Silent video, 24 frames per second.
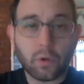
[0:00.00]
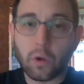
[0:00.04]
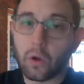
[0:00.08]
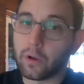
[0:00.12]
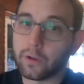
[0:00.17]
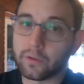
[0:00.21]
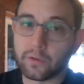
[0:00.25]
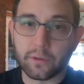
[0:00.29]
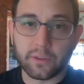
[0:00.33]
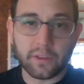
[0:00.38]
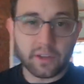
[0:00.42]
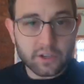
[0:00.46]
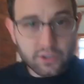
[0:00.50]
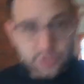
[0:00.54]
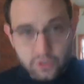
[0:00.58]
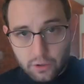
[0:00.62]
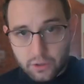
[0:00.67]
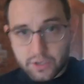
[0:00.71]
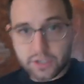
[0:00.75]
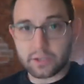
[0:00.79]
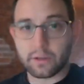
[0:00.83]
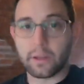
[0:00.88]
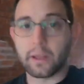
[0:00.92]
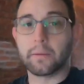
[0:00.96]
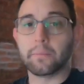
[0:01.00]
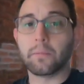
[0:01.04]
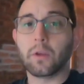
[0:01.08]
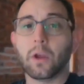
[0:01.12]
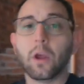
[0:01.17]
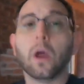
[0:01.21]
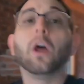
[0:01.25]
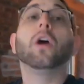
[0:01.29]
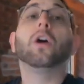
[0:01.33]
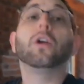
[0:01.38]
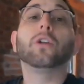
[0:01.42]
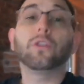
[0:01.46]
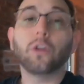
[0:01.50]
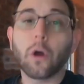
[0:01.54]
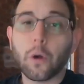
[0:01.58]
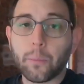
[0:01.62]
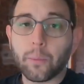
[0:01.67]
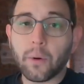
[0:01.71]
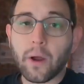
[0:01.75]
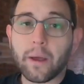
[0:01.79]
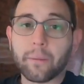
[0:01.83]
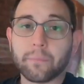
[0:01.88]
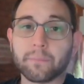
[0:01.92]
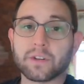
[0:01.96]
under the insurance claim. No
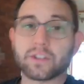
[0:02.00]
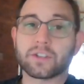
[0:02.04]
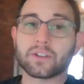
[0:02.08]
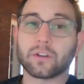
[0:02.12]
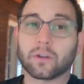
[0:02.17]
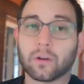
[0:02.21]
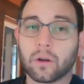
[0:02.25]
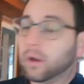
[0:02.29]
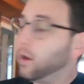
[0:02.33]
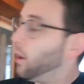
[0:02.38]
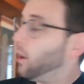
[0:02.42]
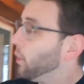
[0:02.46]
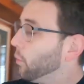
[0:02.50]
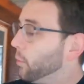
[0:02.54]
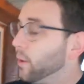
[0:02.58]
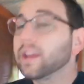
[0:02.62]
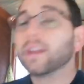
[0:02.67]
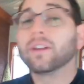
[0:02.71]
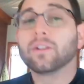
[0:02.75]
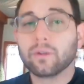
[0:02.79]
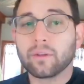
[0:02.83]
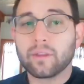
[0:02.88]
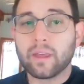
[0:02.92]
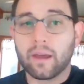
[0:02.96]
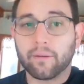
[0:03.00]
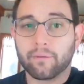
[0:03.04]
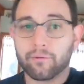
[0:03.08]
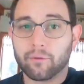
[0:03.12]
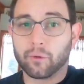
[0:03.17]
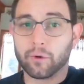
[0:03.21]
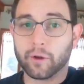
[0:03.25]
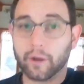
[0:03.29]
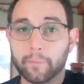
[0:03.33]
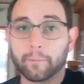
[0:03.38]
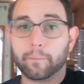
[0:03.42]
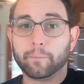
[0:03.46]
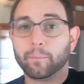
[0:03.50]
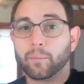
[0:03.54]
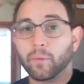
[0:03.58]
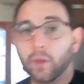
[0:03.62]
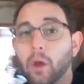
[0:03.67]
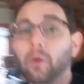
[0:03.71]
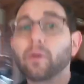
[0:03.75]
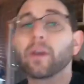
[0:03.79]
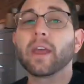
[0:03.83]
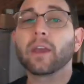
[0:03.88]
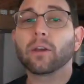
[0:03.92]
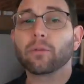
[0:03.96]
problem, mister. We can do that for you.
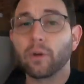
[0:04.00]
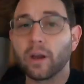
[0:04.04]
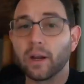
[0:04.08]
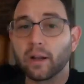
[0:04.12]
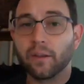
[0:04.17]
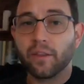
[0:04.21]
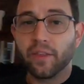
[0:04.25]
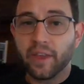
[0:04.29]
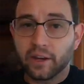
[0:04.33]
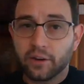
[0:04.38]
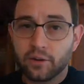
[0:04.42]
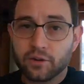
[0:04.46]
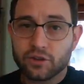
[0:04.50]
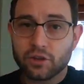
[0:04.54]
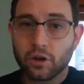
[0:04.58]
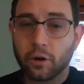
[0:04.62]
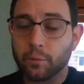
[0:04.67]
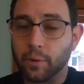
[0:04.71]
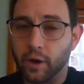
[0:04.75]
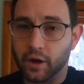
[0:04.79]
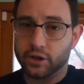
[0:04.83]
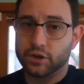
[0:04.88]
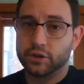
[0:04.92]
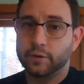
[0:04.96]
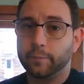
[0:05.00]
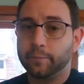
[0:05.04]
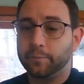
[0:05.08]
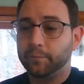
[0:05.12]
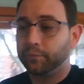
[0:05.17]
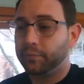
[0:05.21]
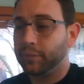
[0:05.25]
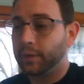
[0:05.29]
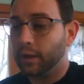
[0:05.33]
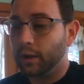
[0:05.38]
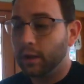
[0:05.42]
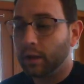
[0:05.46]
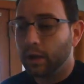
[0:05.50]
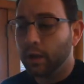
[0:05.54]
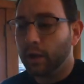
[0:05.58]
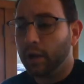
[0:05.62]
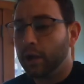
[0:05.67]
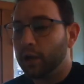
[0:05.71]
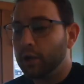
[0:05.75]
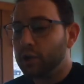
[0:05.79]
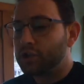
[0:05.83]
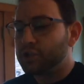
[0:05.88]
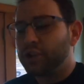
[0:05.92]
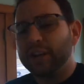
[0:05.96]
Okay, great. Thank you so much.
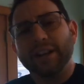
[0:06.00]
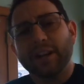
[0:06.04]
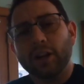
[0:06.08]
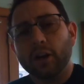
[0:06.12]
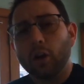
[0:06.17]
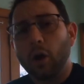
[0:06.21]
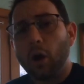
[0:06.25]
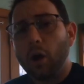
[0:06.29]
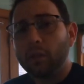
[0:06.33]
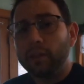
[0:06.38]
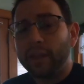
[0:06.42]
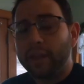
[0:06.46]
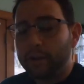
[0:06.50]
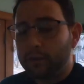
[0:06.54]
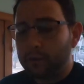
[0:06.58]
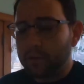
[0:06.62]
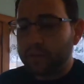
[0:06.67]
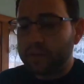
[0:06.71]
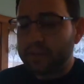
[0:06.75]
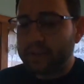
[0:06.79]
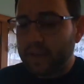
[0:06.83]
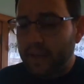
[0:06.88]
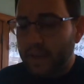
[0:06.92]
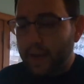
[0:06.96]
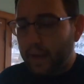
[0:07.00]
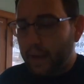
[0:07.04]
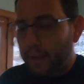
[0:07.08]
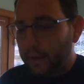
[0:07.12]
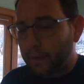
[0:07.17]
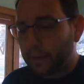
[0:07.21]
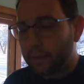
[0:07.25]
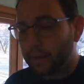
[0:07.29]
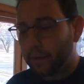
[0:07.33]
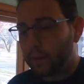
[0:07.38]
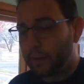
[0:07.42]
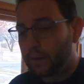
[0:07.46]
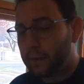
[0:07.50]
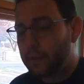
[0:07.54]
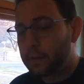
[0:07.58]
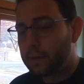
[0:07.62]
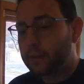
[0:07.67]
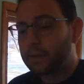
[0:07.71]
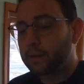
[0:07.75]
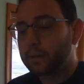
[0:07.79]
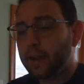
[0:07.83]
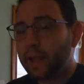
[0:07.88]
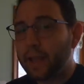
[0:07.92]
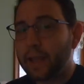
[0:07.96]
So I get a call later in the day,
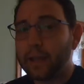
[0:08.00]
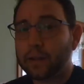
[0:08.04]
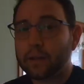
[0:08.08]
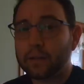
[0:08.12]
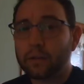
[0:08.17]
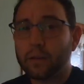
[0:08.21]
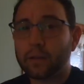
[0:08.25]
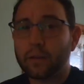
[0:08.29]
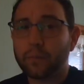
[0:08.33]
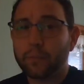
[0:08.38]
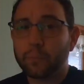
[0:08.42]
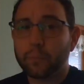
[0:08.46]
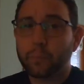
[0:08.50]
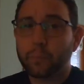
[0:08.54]
and